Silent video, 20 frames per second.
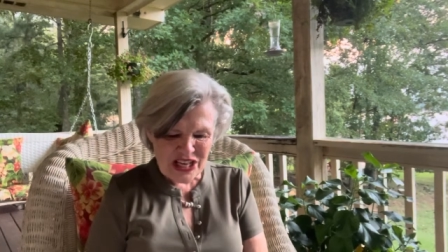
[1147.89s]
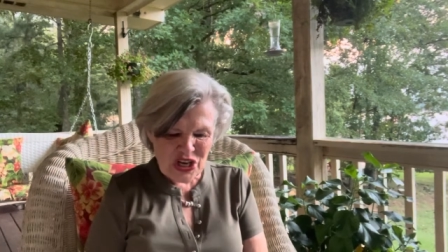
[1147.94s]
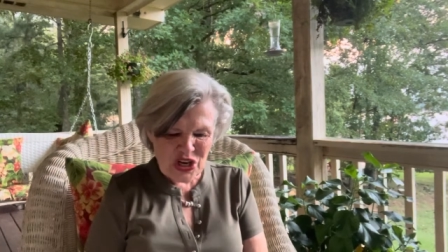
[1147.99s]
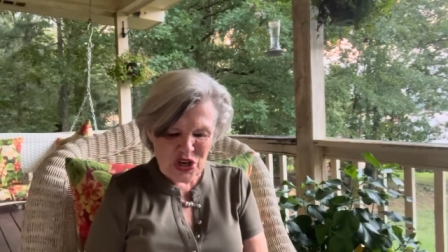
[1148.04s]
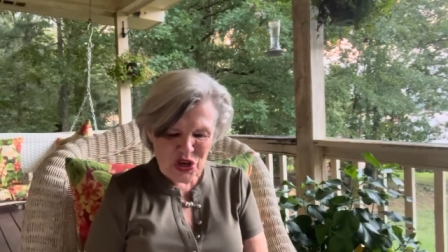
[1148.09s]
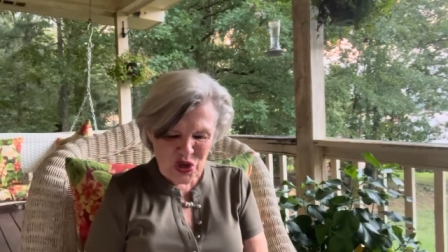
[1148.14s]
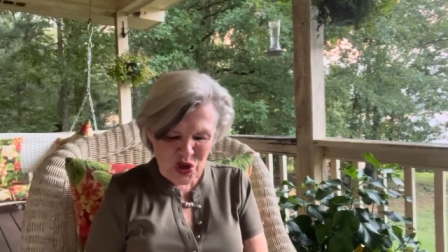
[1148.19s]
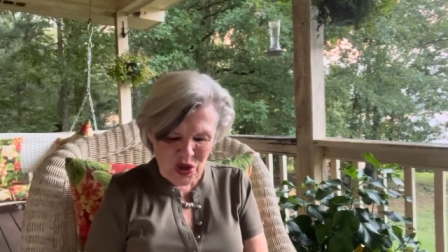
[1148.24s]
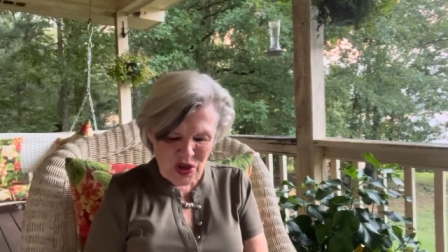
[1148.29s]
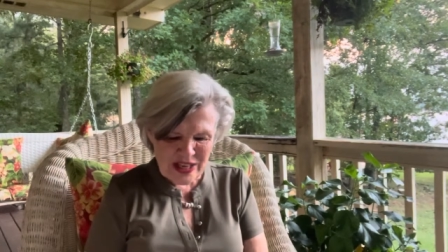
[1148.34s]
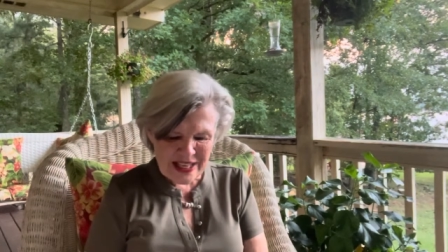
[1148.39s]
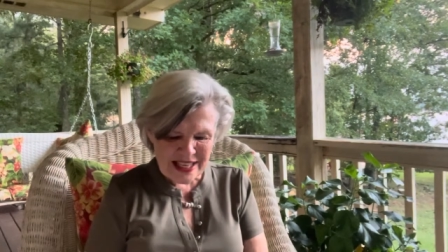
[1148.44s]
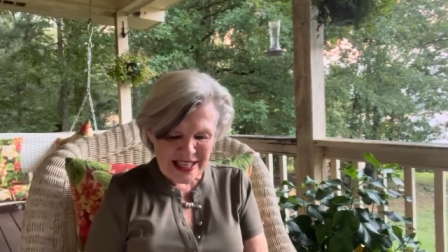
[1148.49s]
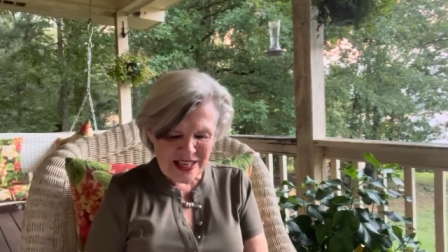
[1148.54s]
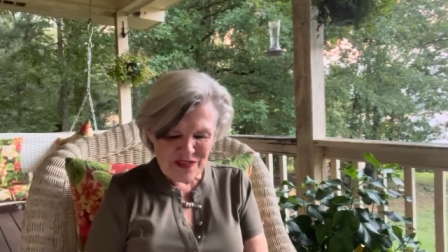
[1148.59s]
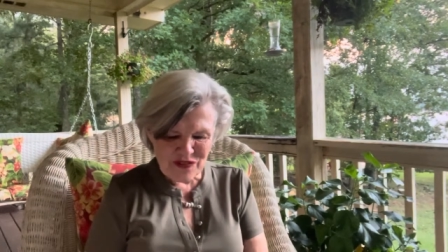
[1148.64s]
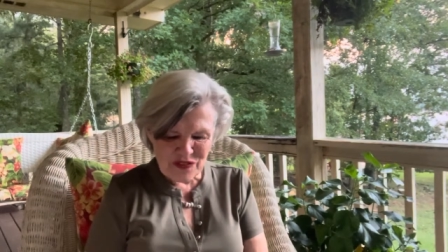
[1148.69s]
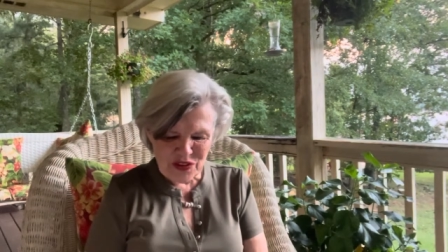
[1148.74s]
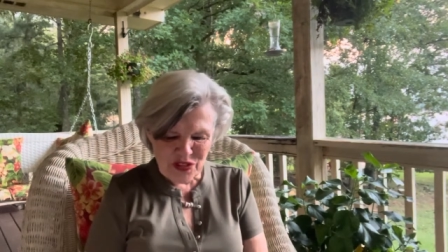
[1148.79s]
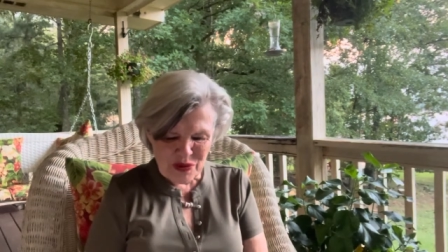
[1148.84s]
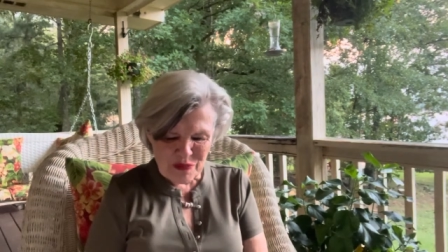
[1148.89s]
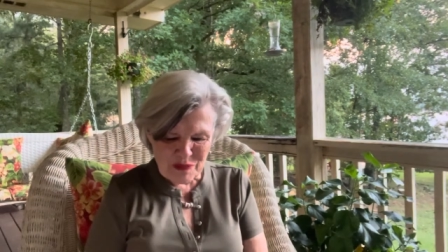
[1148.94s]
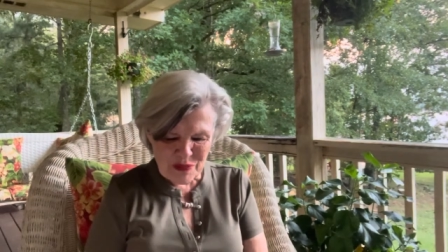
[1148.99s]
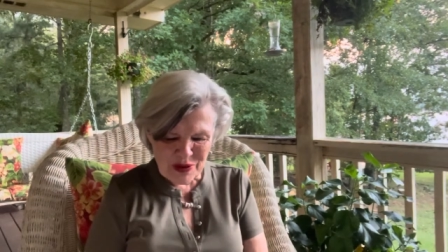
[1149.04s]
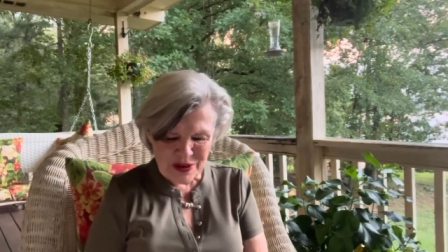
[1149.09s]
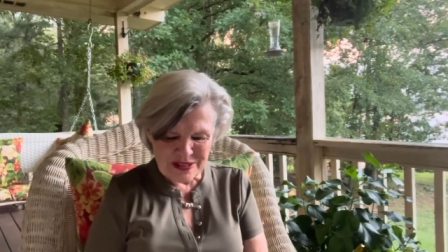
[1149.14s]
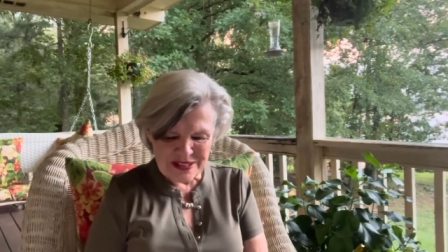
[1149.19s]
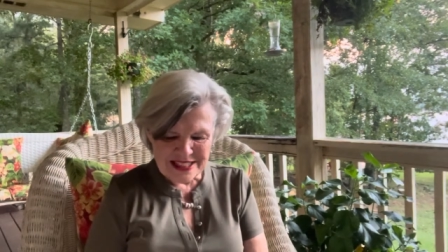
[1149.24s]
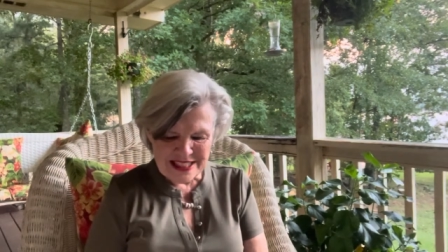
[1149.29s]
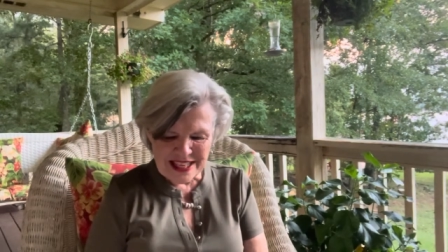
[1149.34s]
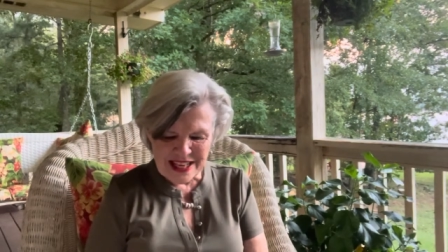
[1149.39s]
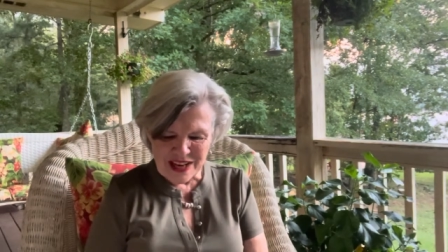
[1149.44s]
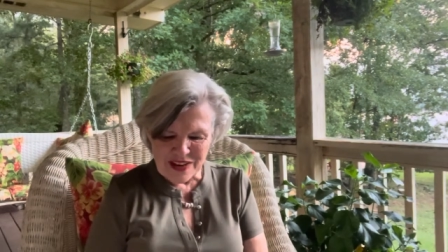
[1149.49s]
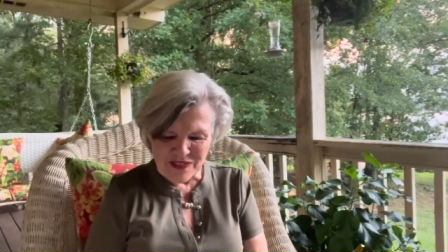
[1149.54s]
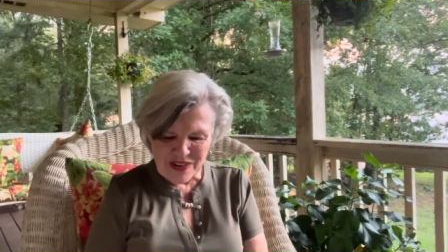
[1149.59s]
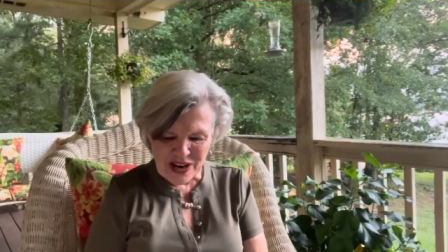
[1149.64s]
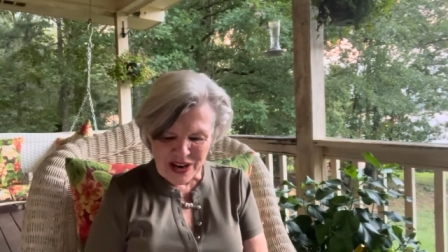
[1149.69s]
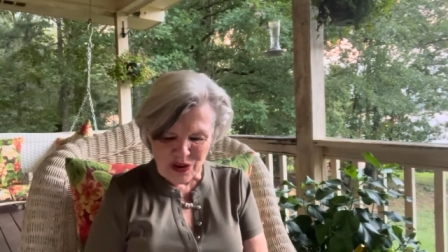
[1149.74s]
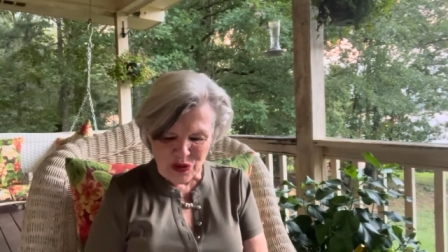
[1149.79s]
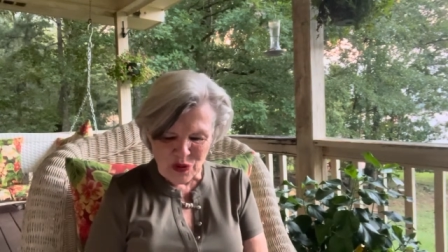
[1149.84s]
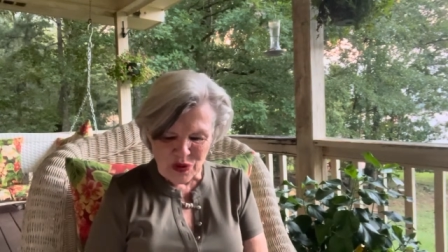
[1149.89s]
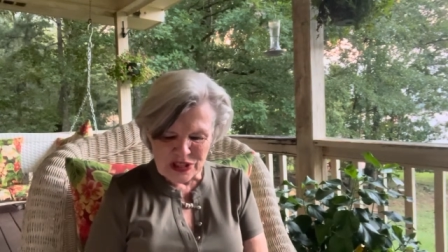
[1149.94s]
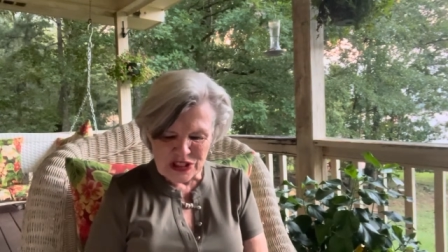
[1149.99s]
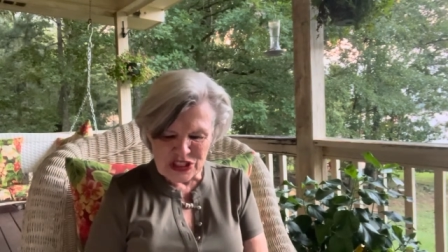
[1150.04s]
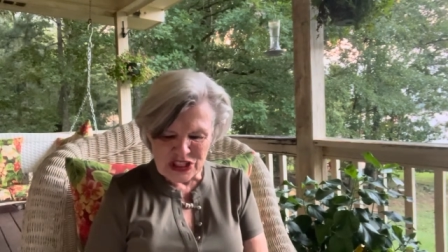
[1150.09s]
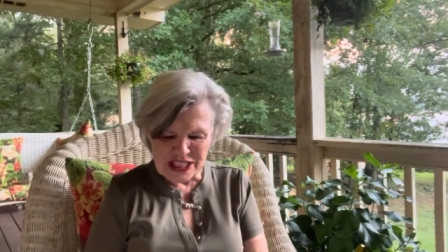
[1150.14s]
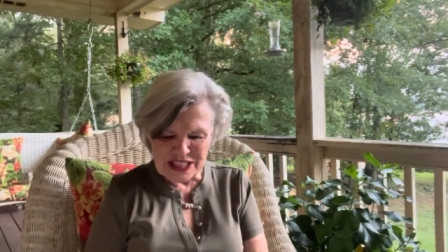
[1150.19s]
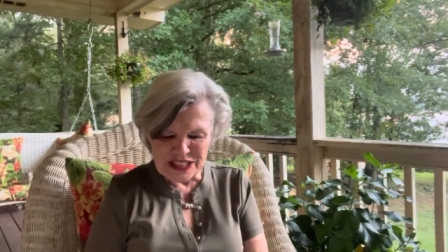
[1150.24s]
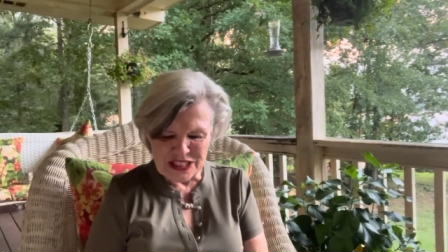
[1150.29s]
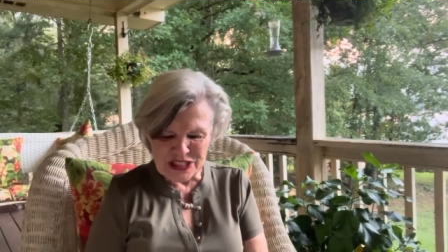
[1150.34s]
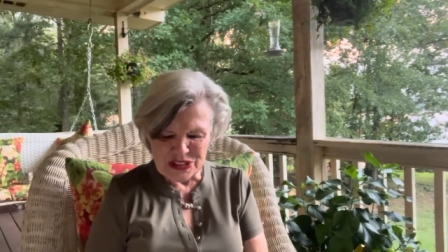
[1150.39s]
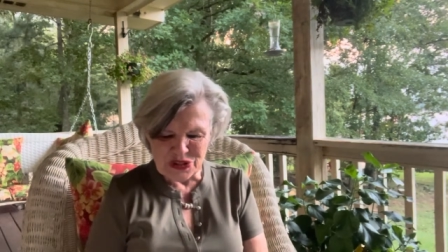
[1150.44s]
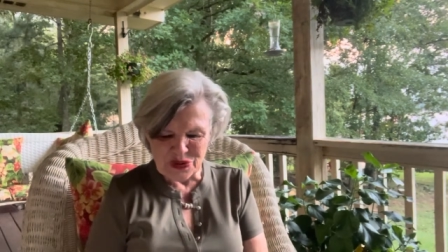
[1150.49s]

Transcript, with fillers: looking for the mercy of our Lord Jesus